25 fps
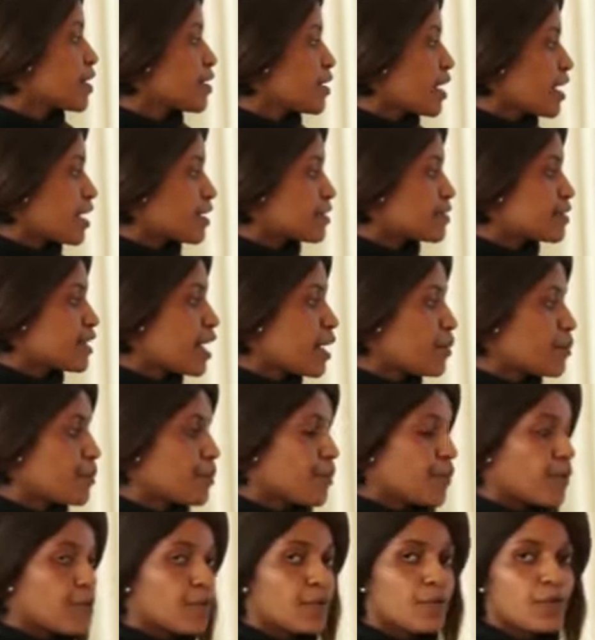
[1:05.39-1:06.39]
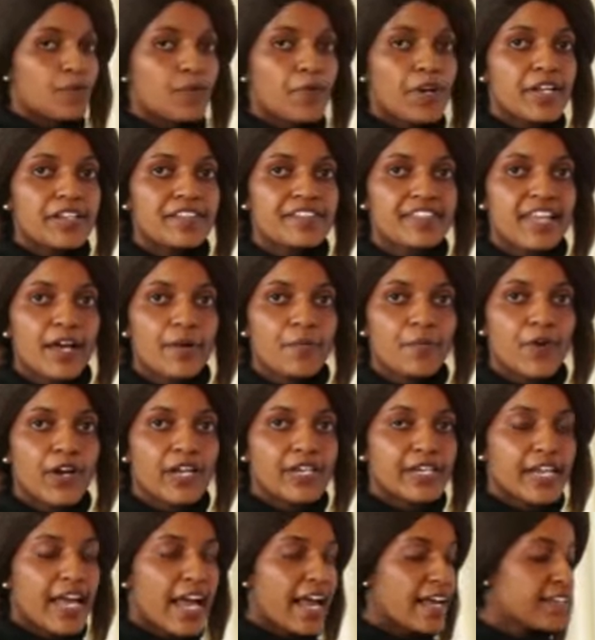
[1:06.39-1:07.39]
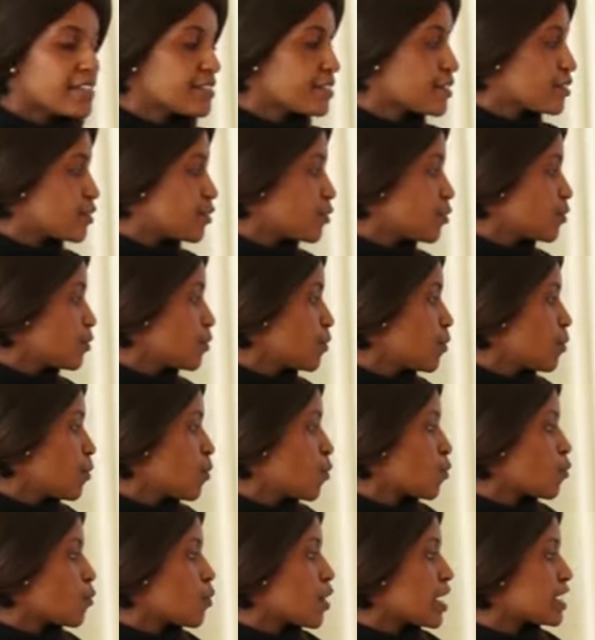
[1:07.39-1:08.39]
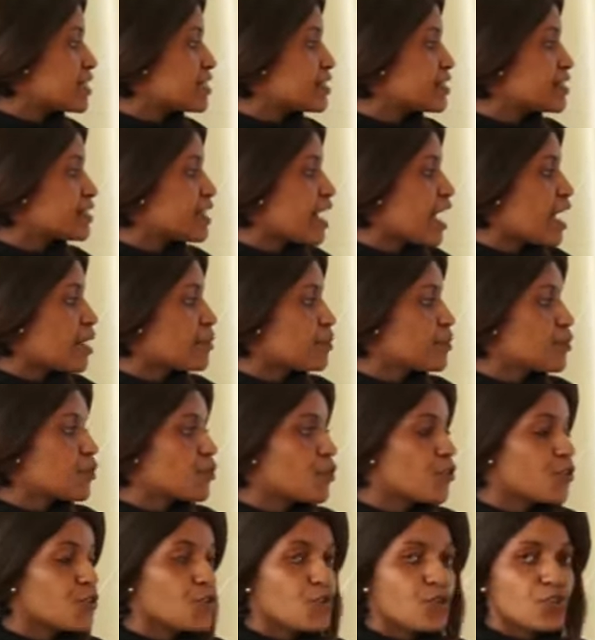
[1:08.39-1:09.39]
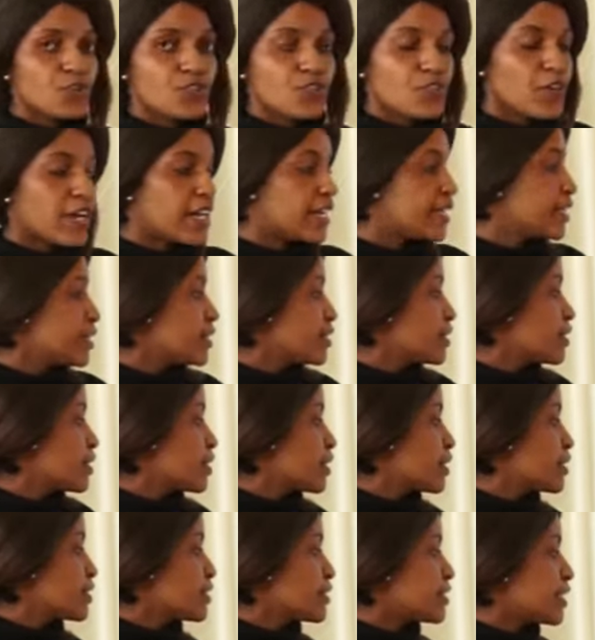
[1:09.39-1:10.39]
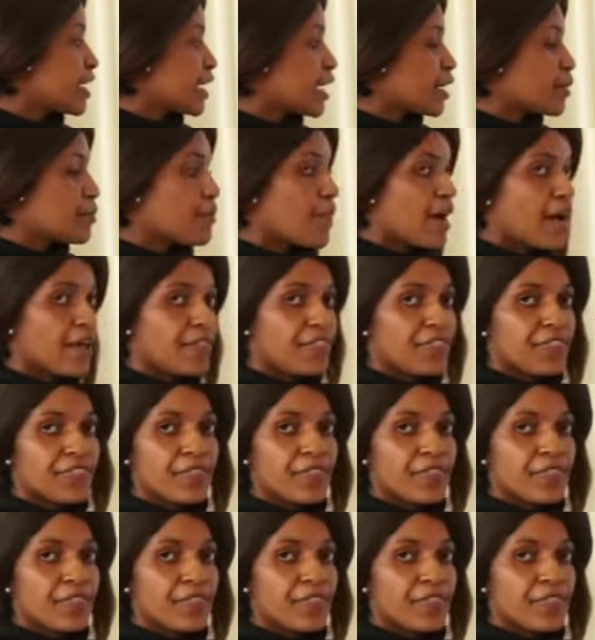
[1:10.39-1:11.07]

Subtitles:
Example, when someone asks you, what time do you usually take bath?